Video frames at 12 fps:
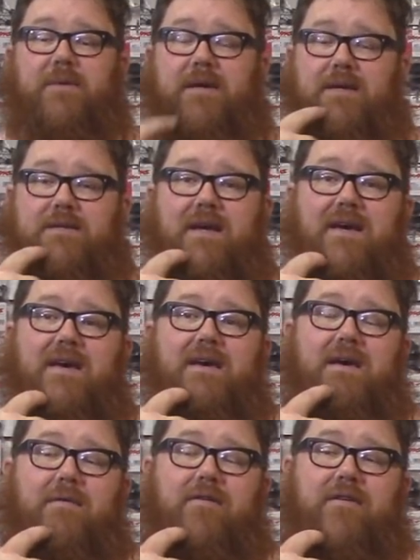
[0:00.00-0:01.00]
Because
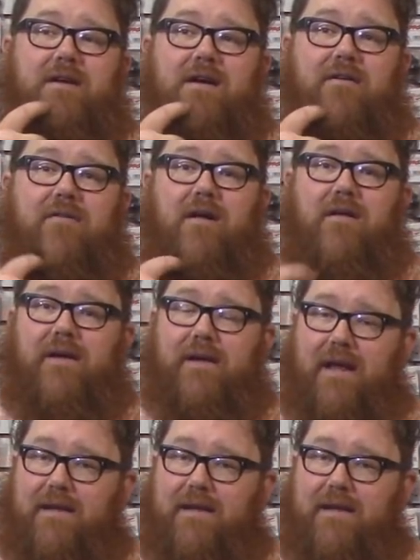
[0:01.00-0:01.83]
when you're out crawling